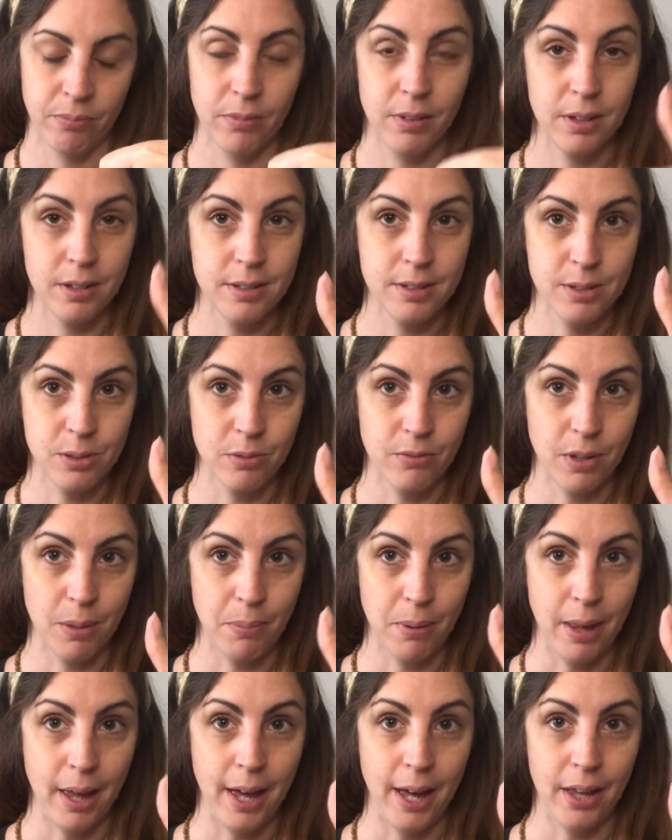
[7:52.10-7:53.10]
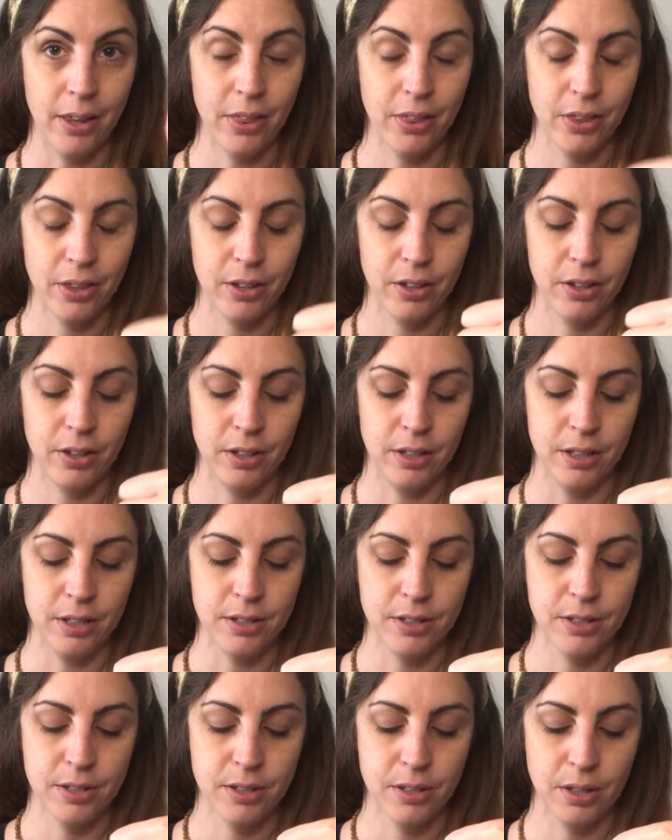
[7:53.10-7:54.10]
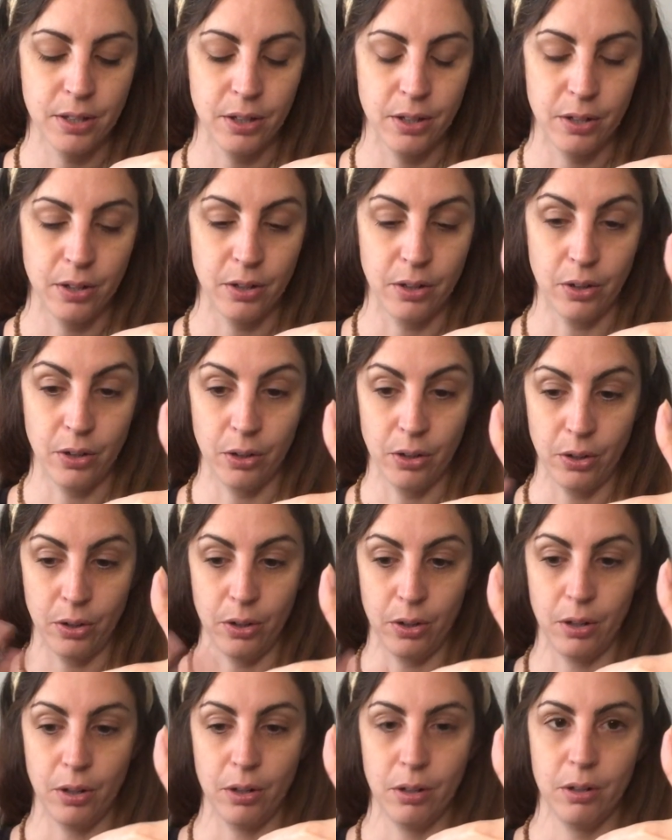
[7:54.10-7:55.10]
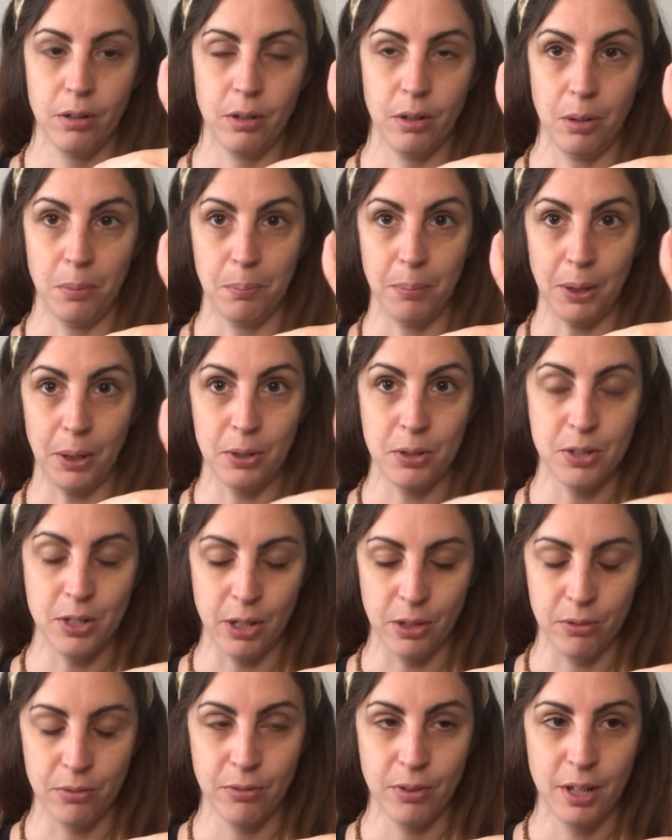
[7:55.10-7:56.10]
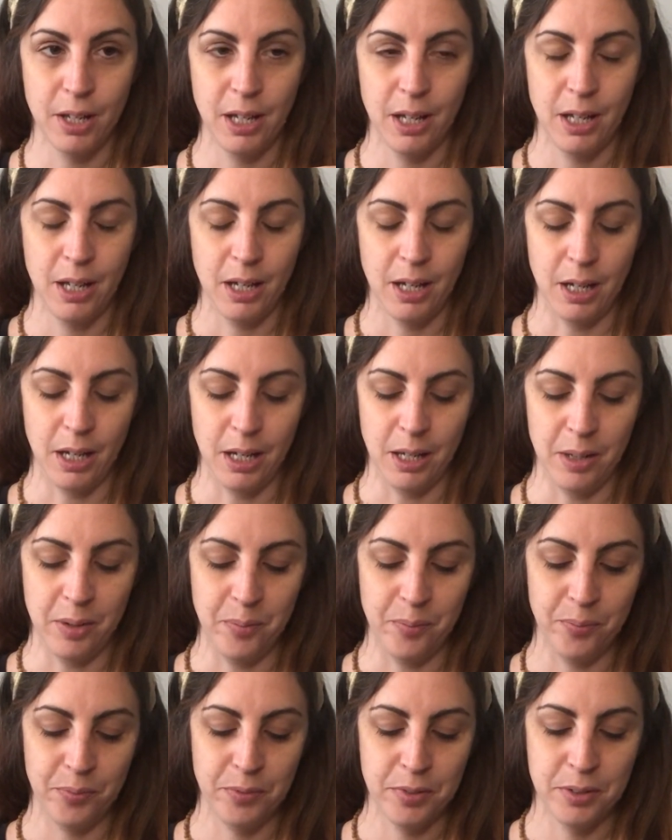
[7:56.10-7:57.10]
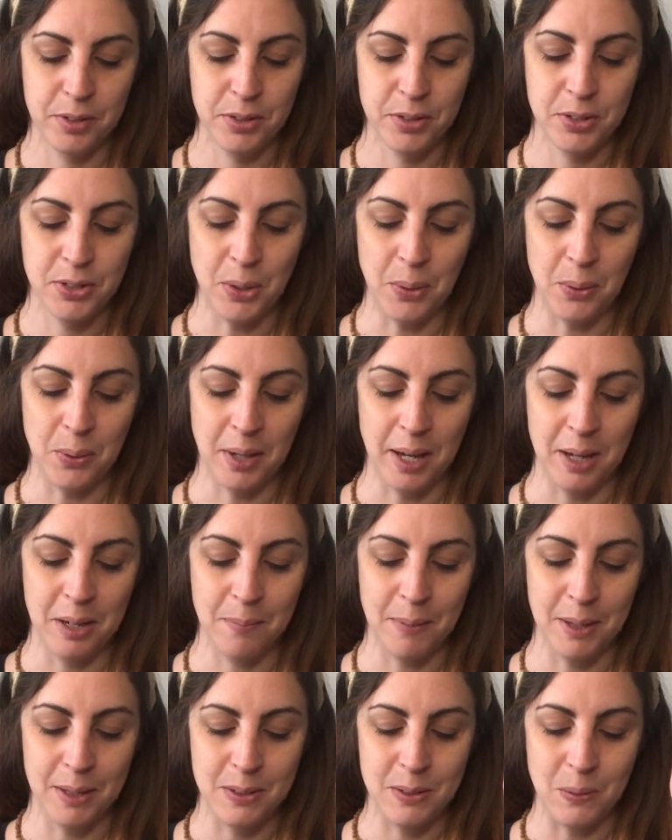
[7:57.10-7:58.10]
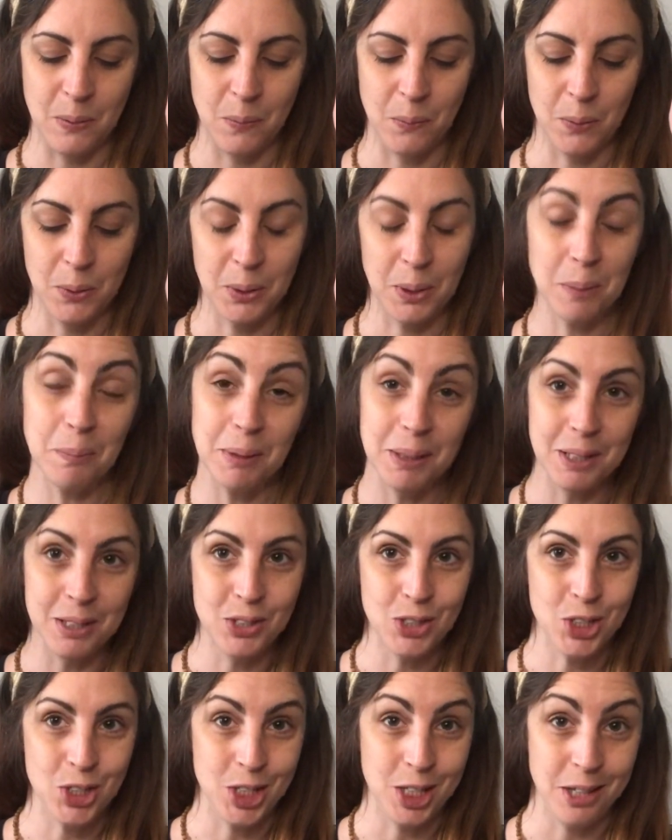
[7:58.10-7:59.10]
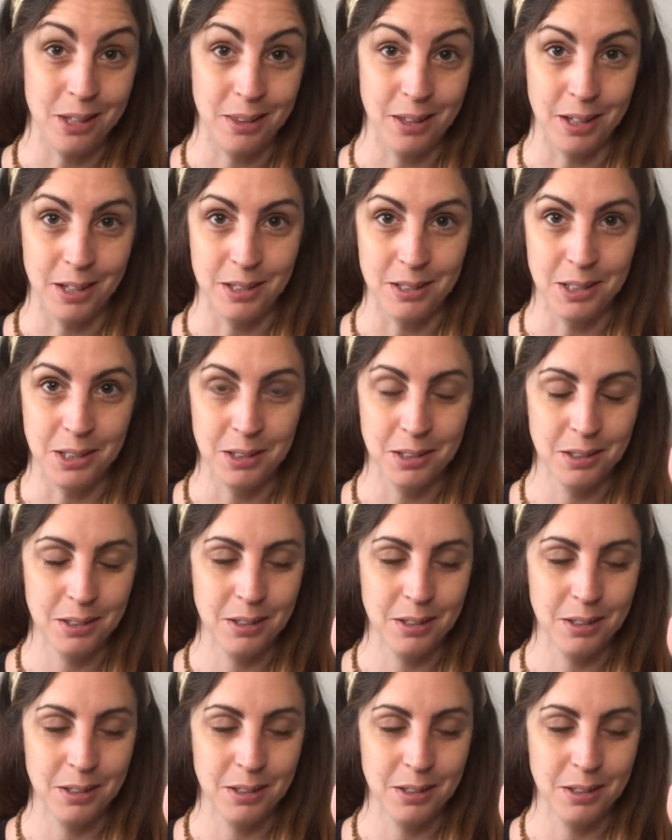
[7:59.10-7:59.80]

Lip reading: It's Sylvia Plath. It's her bigger self. So it kind of makes you wonder, like, is she the Indian